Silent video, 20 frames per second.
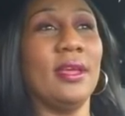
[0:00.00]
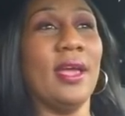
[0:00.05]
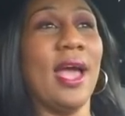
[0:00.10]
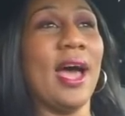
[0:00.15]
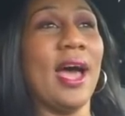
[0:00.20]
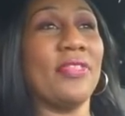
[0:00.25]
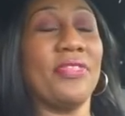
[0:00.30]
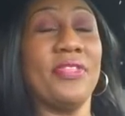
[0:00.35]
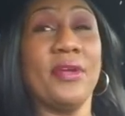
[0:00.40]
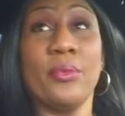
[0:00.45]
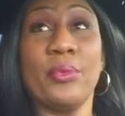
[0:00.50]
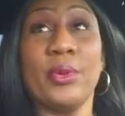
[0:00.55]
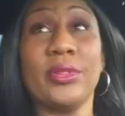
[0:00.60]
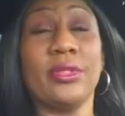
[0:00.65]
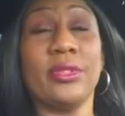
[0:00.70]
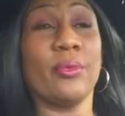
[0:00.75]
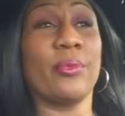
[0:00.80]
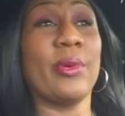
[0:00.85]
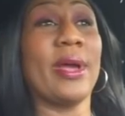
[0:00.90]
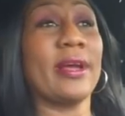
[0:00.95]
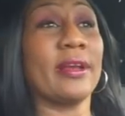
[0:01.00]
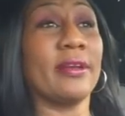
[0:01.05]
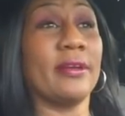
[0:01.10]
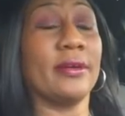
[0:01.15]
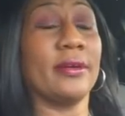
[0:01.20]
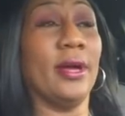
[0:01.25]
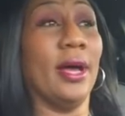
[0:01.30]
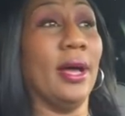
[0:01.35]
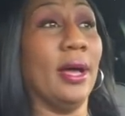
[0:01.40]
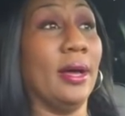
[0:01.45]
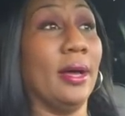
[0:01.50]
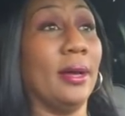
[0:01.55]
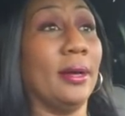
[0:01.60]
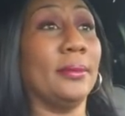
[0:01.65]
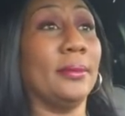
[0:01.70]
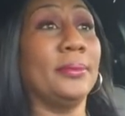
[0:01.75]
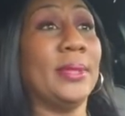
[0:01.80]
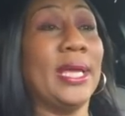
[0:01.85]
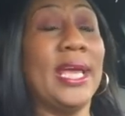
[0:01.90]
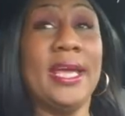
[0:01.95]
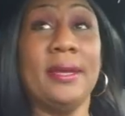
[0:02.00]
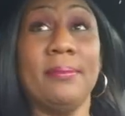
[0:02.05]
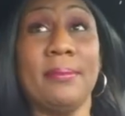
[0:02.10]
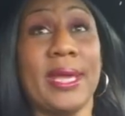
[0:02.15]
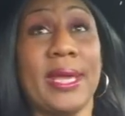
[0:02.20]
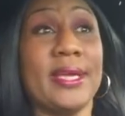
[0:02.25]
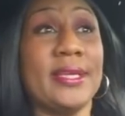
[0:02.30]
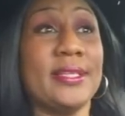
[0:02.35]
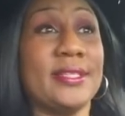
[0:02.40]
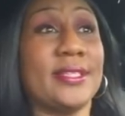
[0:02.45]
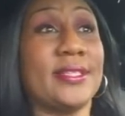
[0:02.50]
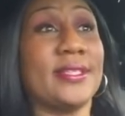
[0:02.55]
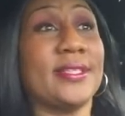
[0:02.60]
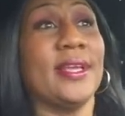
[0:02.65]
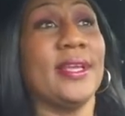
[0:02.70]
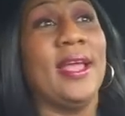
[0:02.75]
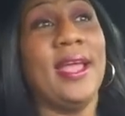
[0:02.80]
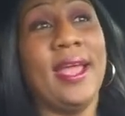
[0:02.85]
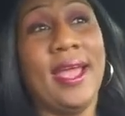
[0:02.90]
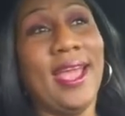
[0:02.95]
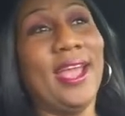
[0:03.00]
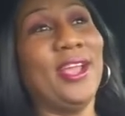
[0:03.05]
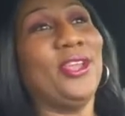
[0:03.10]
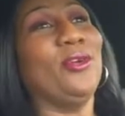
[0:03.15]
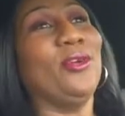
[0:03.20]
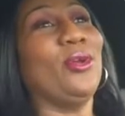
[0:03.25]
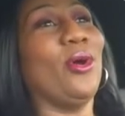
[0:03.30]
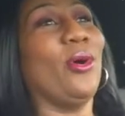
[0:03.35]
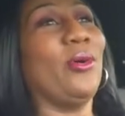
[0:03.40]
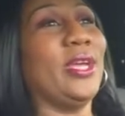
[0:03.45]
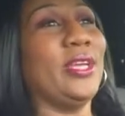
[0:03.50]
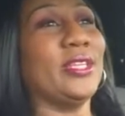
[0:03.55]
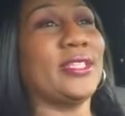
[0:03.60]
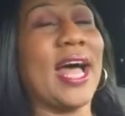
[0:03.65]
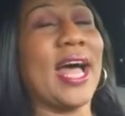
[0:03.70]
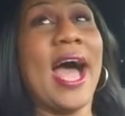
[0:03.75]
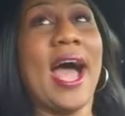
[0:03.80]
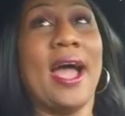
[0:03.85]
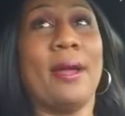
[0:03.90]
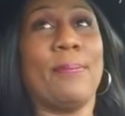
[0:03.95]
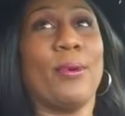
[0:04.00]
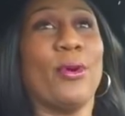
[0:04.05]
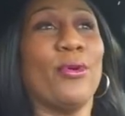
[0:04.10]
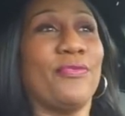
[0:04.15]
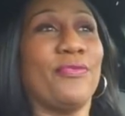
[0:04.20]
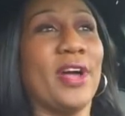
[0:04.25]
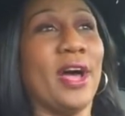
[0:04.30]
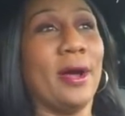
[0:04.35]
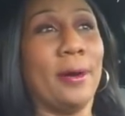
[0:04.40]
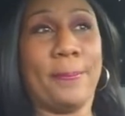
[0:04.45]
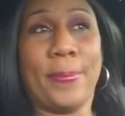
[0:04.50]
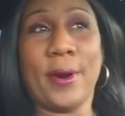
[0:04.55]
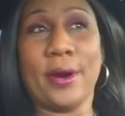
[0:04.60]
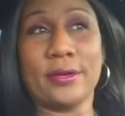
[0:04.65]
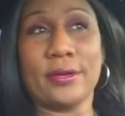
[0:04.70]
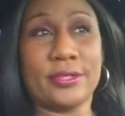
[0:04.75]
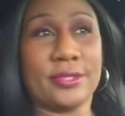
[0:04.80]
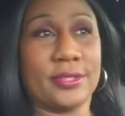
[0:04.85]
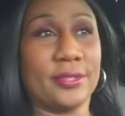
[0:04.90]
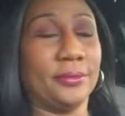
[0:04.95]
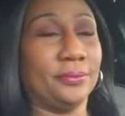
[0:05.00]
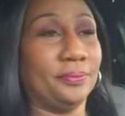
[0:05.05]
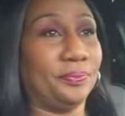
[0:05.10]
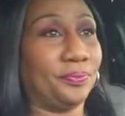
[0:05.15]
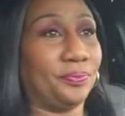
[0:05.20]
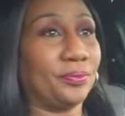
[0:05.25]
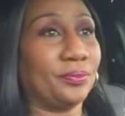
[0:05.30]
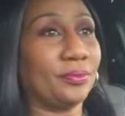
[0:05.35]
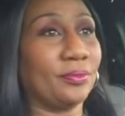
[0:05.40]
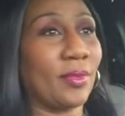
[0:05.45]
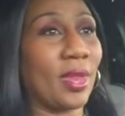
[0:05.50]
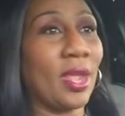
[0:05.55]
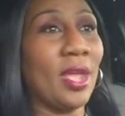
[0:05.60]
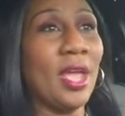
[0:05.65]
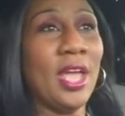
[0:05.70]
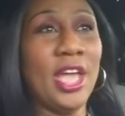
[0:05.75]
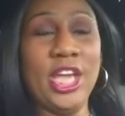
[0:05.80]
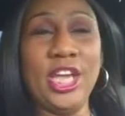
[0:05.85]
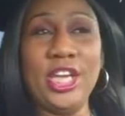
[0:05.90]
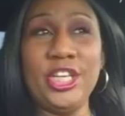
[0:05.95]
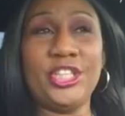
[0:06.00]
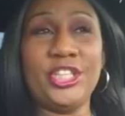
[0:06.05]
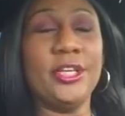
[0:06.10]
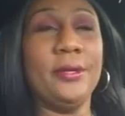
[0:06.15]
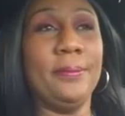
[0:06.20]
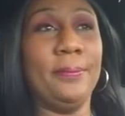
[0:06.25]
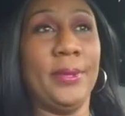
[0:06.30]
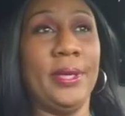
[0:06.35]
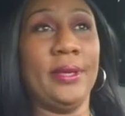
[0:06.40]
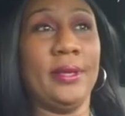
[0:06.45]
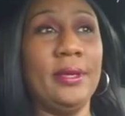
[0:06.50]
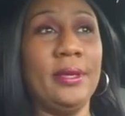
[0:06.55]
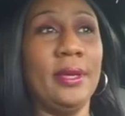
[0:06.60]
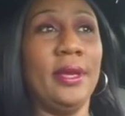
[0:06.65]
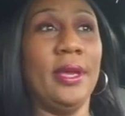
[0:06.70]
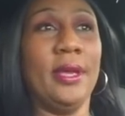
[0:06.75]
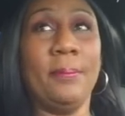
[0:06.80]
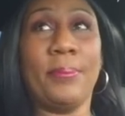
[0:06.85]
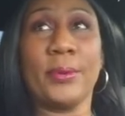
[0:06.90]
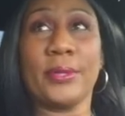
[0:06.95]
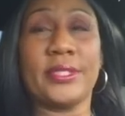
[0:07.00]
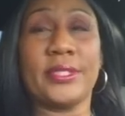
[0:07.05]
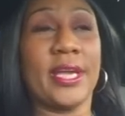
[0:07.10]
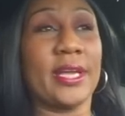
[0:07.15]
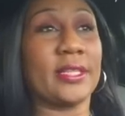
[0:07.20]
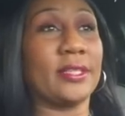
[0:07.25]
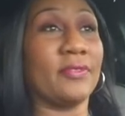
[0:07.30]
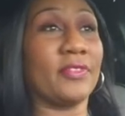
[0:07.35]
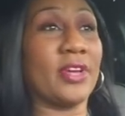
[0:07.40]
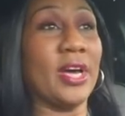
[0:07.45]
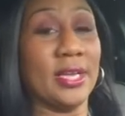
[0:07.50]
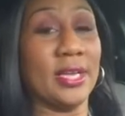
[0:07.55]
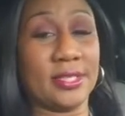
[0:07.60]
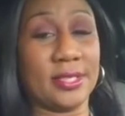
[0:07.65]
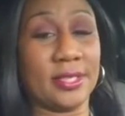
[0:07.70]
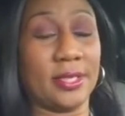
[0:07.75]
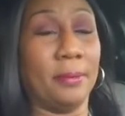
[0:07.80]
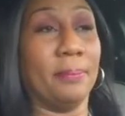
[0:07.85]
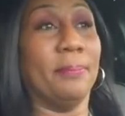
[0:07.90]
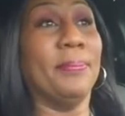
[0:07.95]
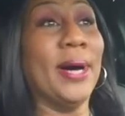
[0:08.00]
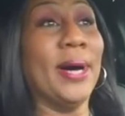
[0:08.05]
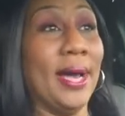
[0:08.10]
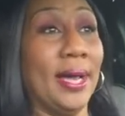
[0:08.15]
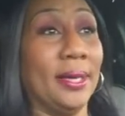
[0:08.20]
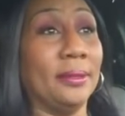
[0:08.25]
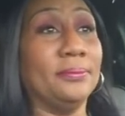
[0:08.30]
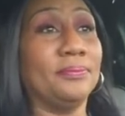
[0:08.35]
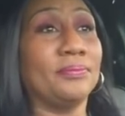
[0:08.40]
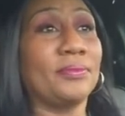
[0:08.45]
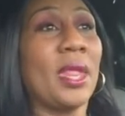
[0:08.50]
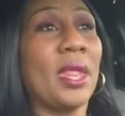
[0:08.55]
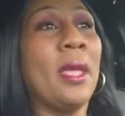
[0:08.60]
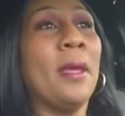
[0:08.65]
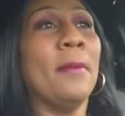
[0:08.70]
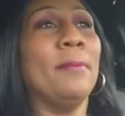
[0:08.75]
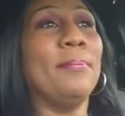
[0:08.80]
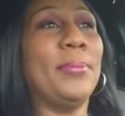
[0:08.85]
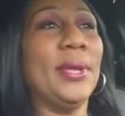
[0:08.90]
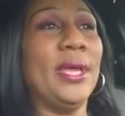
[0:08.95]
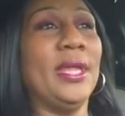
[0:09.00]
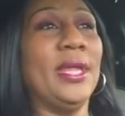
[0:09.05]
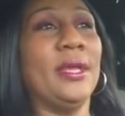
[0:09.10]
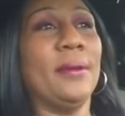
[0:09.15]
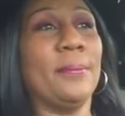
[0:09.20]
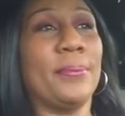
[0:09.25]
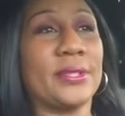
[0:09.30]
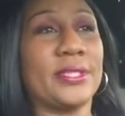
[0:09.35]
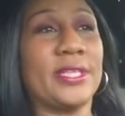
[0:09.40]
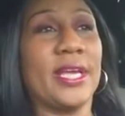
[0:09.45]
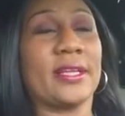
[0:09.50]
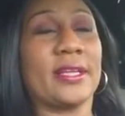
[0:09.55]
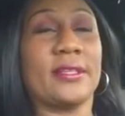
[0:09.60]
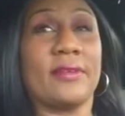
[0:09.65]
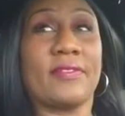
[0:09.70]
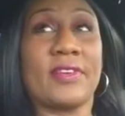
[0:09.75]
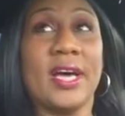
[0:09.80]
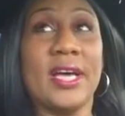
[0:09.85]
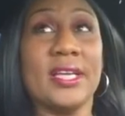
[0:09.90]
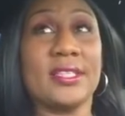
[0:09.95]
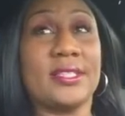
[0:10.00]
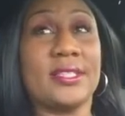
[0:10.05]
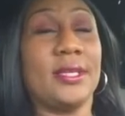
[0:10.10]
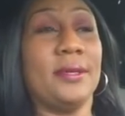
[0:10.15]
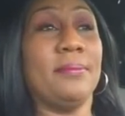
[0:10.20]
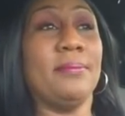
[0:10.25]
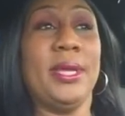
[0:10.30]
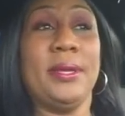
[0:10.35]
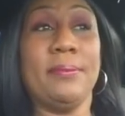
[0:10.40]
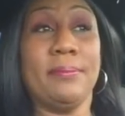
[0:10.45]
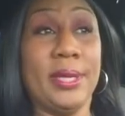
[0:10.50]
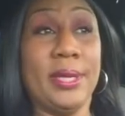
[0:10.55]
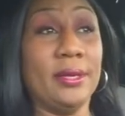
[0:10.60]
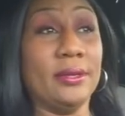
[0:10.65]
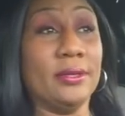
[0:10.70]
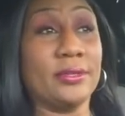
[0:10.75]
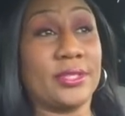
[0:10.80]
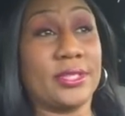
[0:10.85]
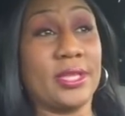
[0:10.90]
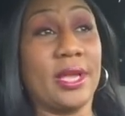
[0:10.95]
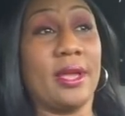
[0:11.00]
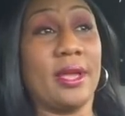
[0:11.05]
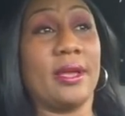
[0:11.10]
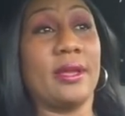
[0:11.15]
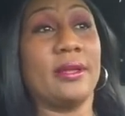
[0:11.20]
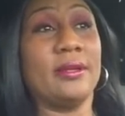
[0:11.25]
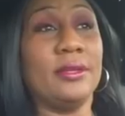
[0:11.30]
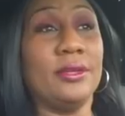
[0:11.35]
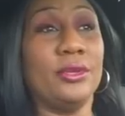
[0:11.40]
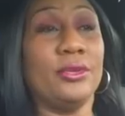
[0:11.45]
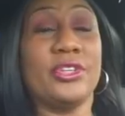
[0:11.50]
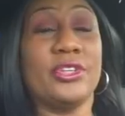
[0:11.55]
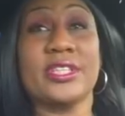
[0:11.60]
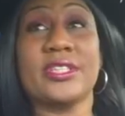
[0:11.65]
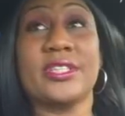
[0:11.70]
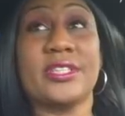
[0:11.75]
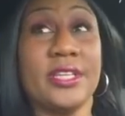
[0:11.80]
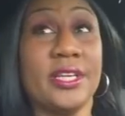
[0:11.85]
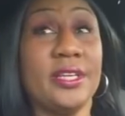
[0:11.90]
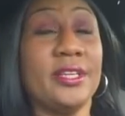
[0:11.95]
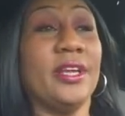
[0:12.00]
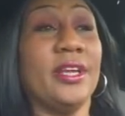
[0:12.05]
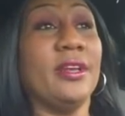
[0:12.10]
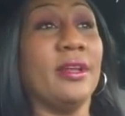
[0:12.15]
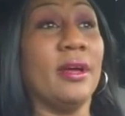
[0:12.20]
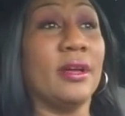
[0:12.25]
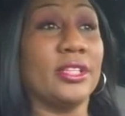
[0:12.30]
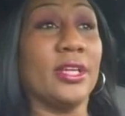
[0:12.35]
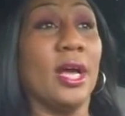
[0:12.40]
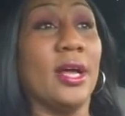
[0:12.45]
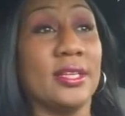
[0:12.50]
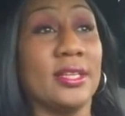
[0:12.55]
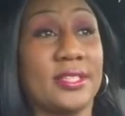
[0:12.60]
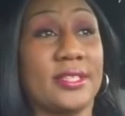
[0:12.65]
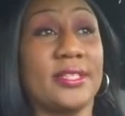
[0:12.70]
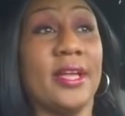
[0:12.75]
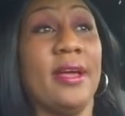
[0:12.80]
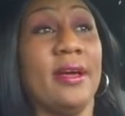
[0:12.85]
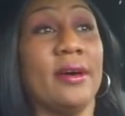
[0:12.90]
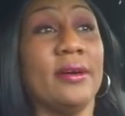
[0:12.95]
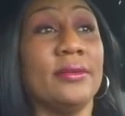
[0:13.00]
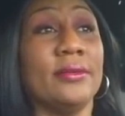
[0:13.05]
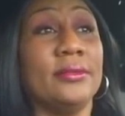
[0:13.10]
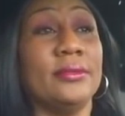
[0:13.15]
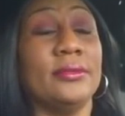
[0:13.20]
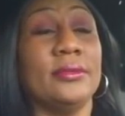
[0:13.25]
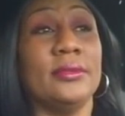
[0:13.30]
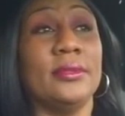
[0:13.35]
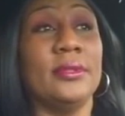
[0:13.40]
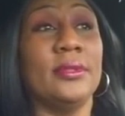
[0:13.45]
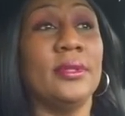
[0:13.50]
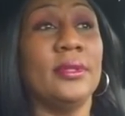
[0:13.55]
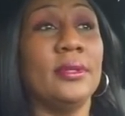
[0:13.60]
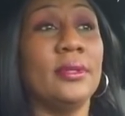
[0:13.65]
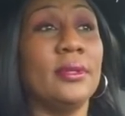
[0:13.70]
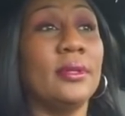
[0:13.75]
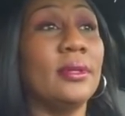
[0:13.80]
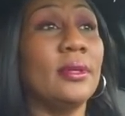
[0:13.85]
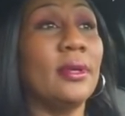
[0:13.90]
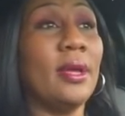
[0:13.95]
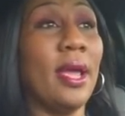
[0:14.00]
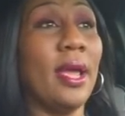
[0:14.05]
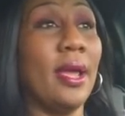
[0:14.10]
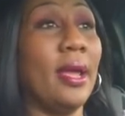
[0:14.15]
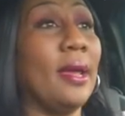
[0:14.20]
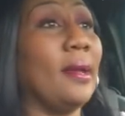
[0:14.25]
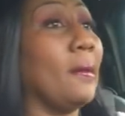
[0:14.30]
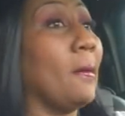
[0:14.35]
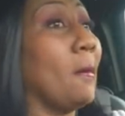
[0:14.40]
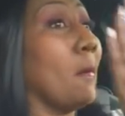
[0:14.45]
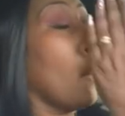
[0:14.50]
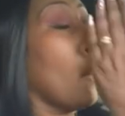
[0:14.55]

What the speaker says: out there with the regular inmates. And you know he's a high profile person. He should be in protective custody. But being in protective custody, Meek Mill said, you're just sitting in a cell and